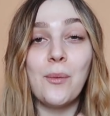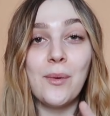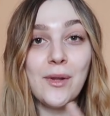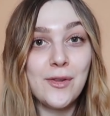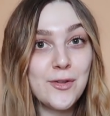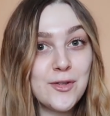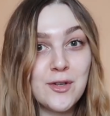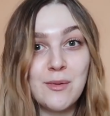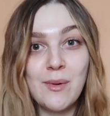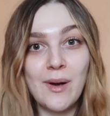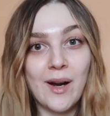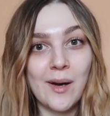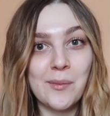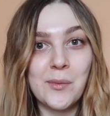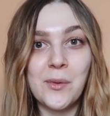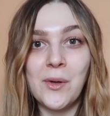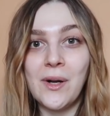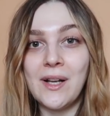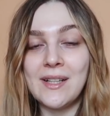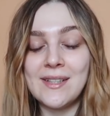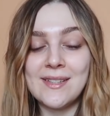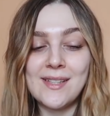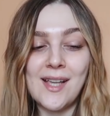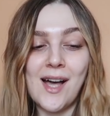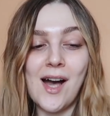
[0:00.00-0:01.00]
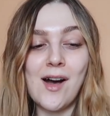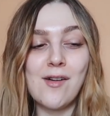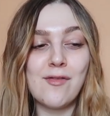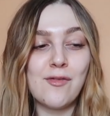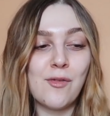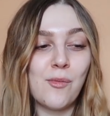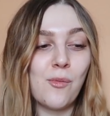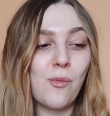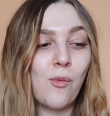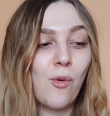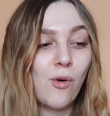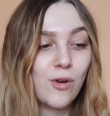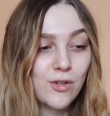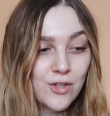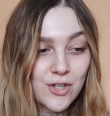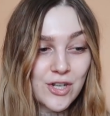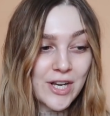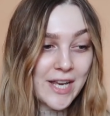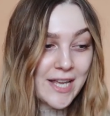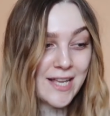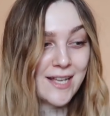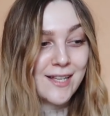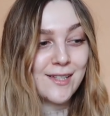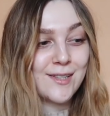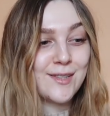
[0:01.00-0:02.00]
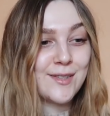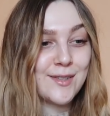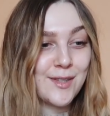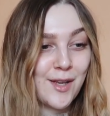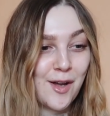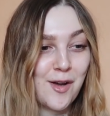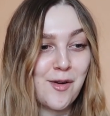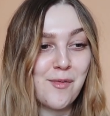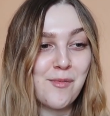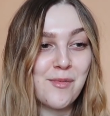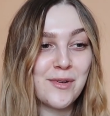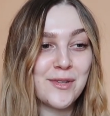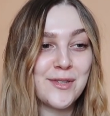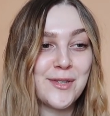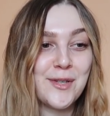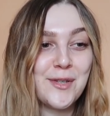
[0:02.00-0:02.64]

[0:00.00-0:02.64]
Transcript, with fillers: with Drew Barrymore herself watching some YouTube